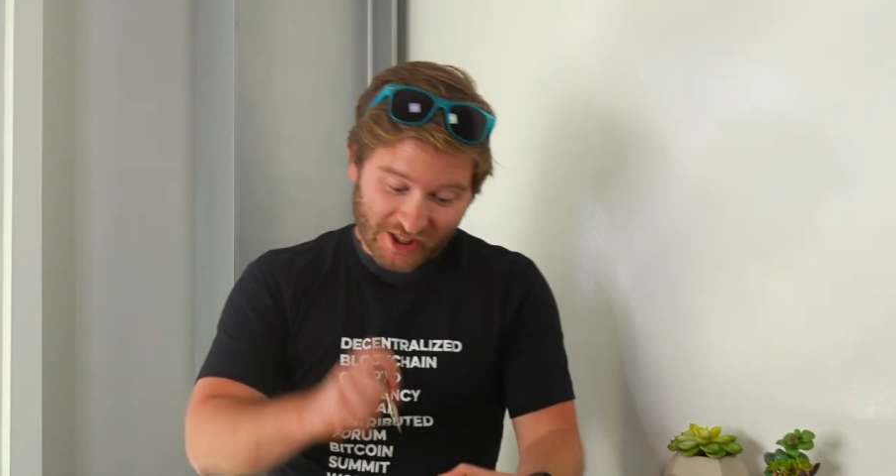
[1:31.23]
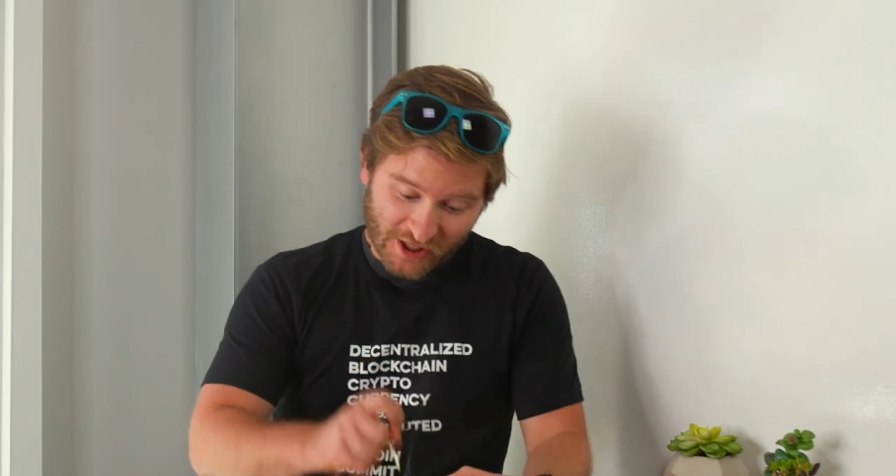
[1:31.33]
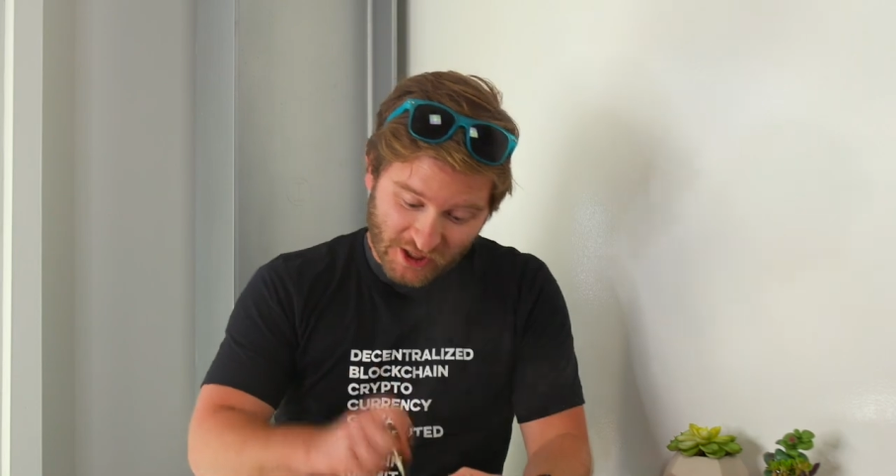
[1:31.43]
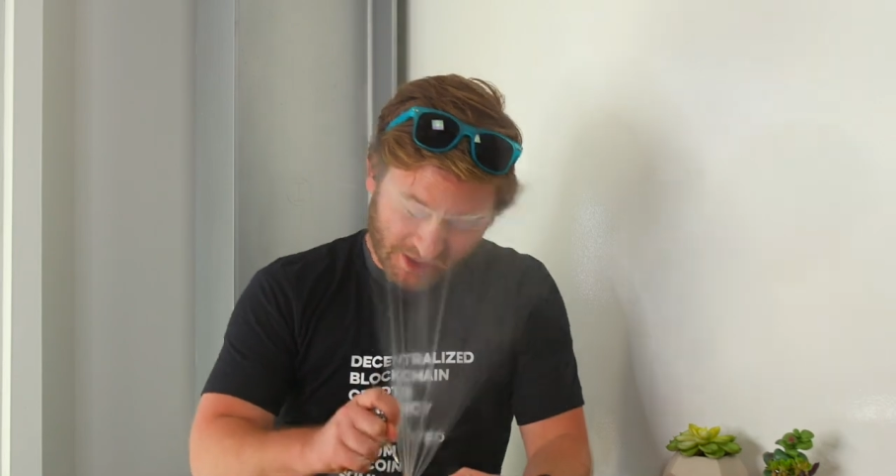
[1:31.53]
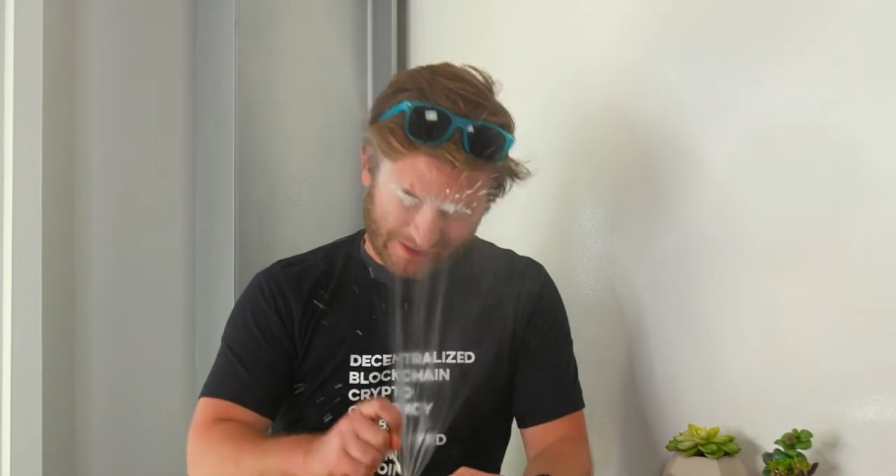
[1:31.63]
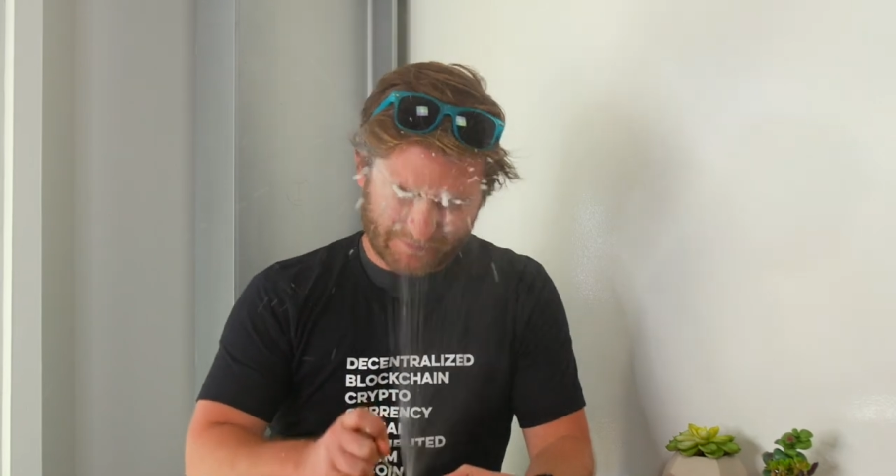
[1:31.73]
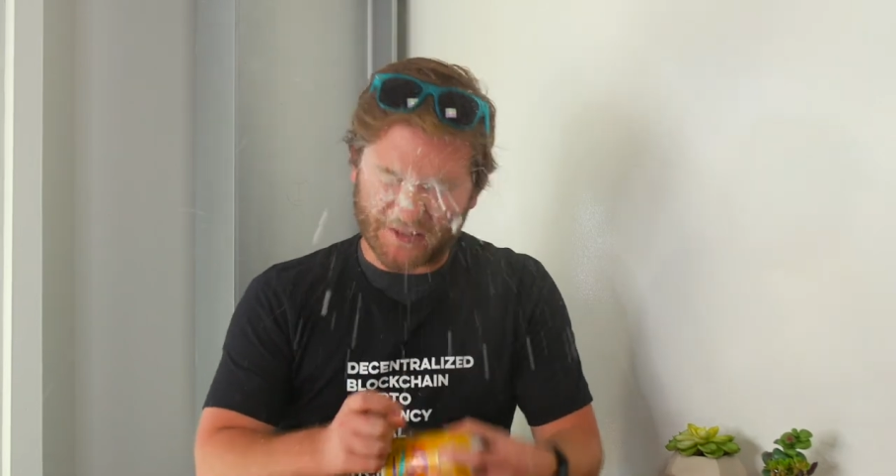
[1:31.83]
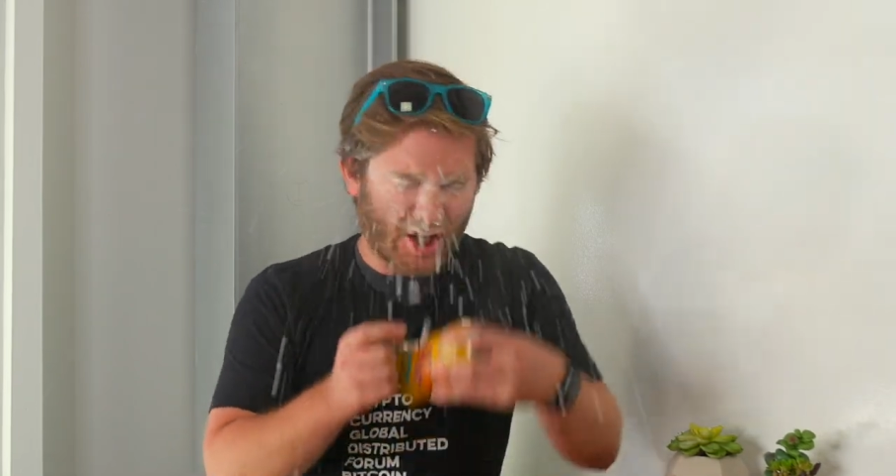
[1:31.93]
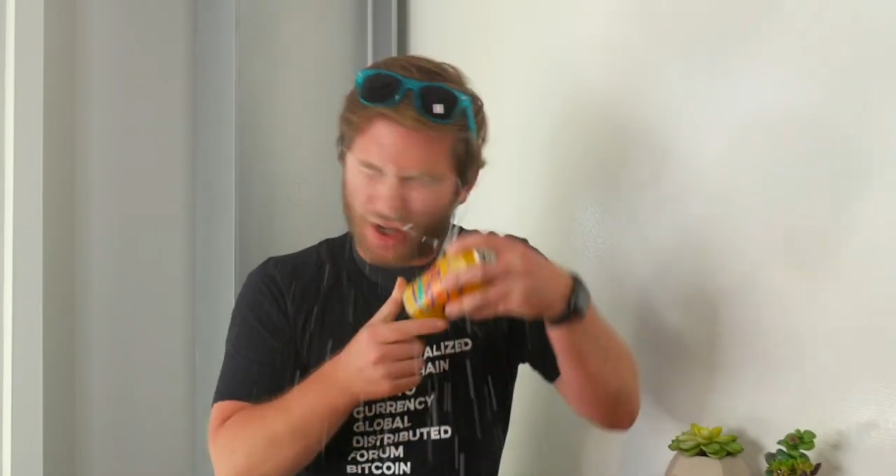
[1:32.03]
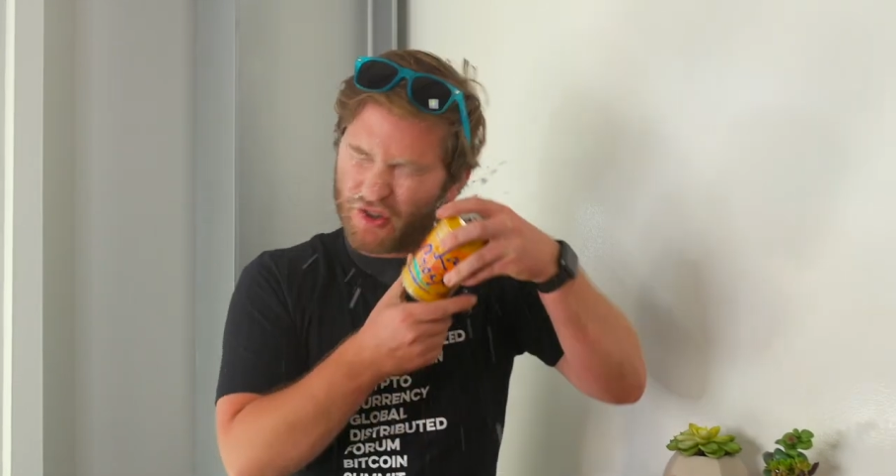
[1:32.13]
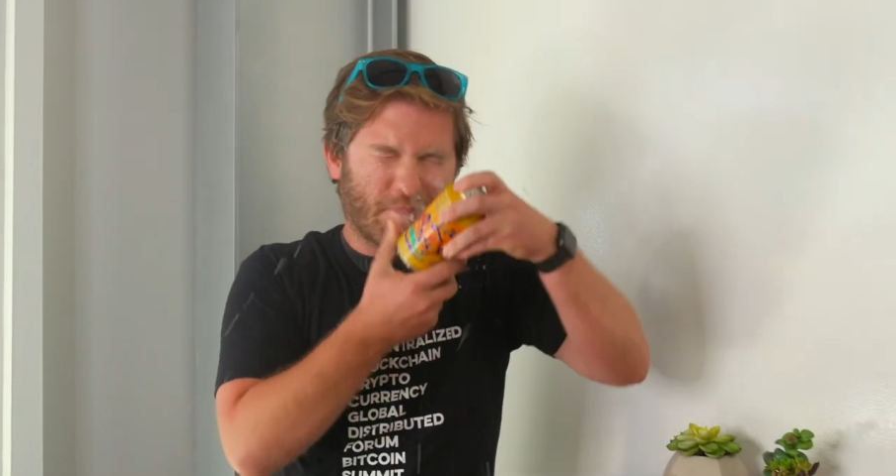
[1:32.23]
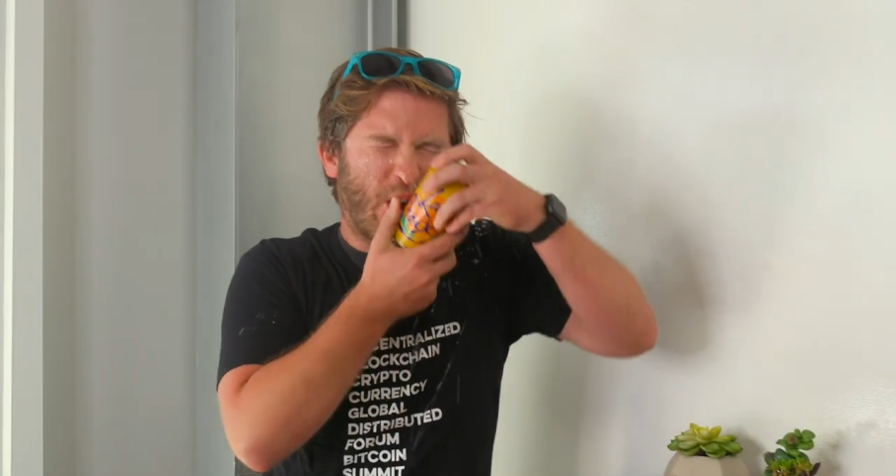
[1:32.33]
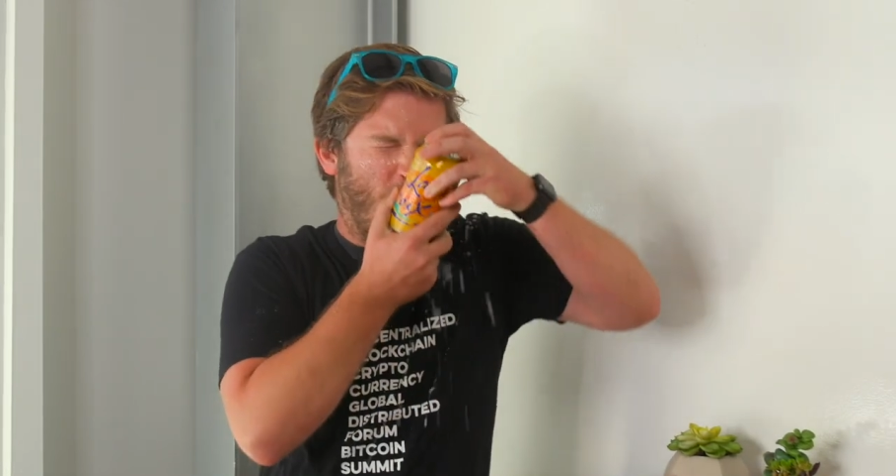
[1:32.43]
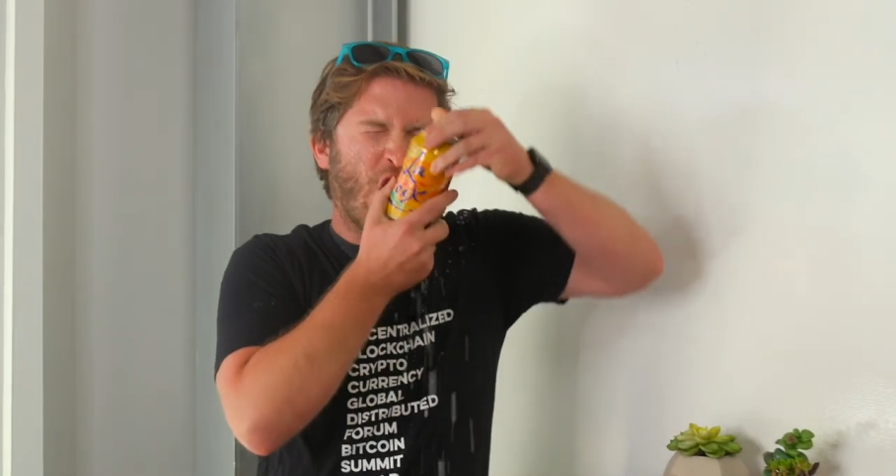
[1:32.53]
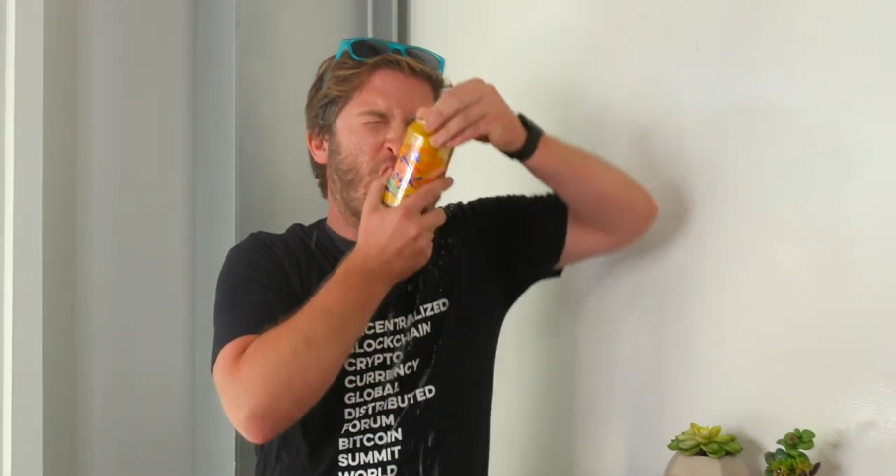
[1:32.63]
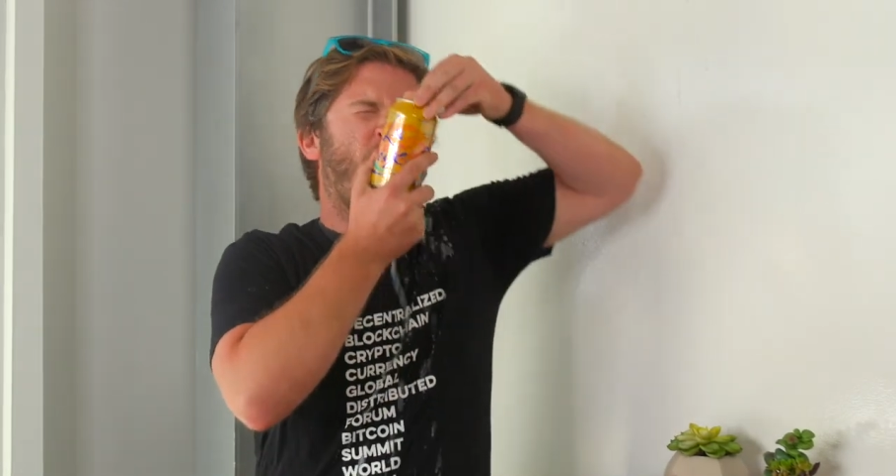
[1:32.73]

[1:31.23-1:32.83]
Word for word: I like to crypto.